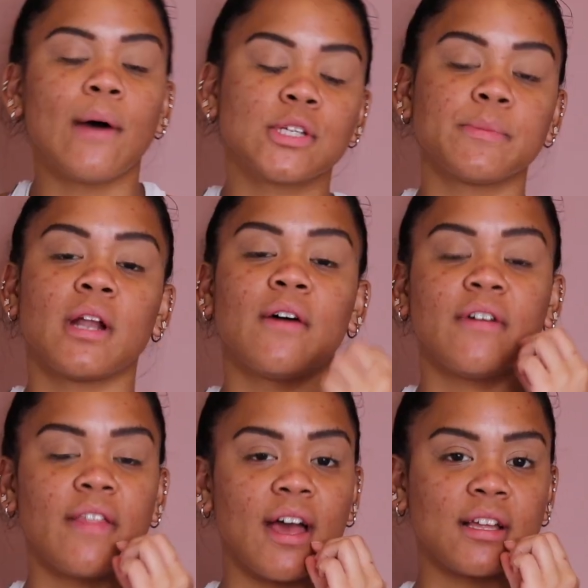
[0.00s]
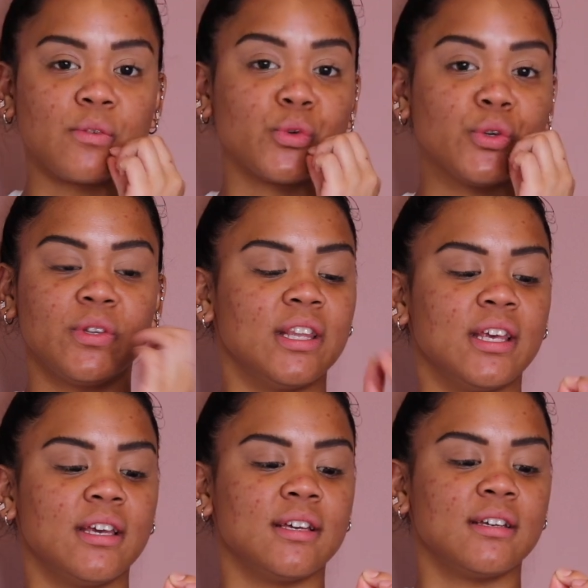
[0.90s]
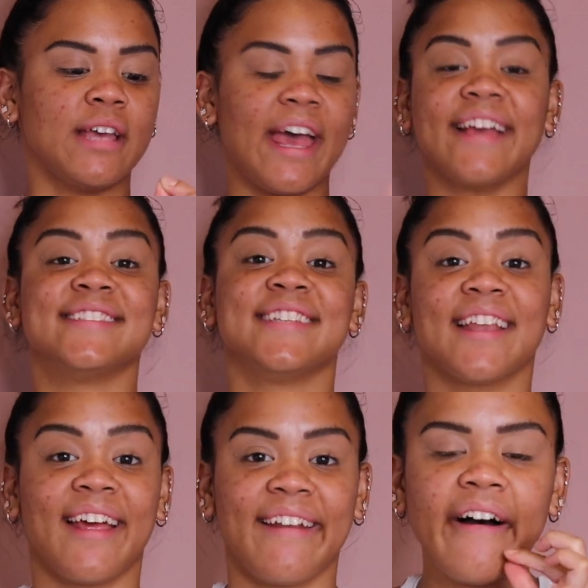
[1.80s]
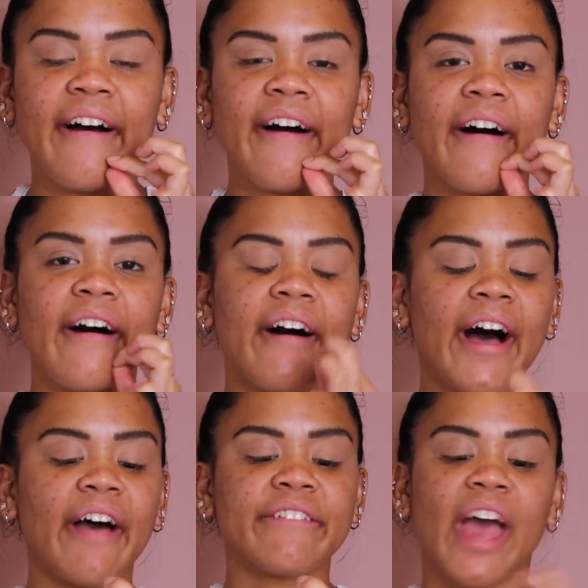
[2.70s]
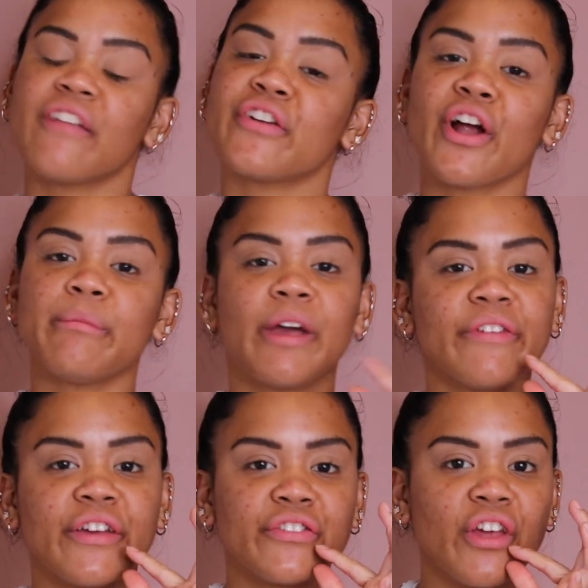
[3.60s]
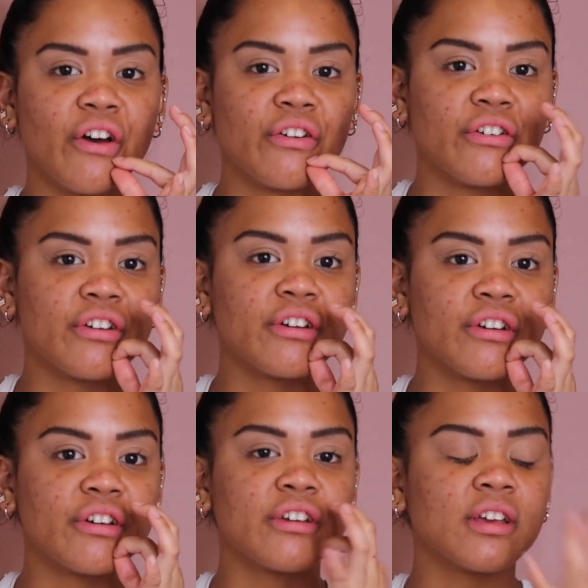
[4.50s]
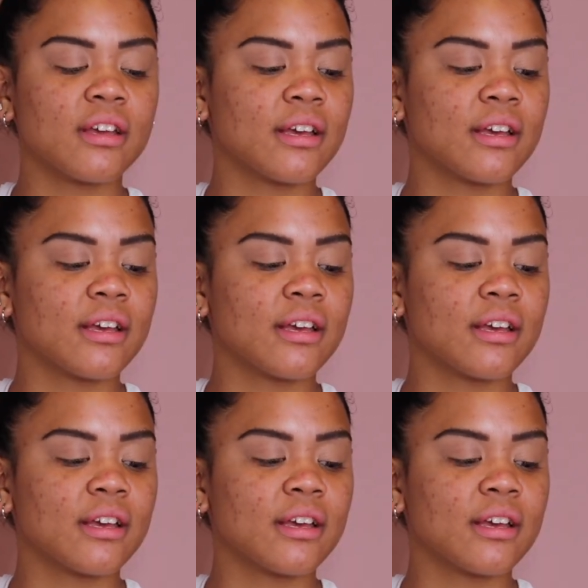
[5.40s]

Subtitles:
That was Manava that rudely exited. I have cat fur on my face now.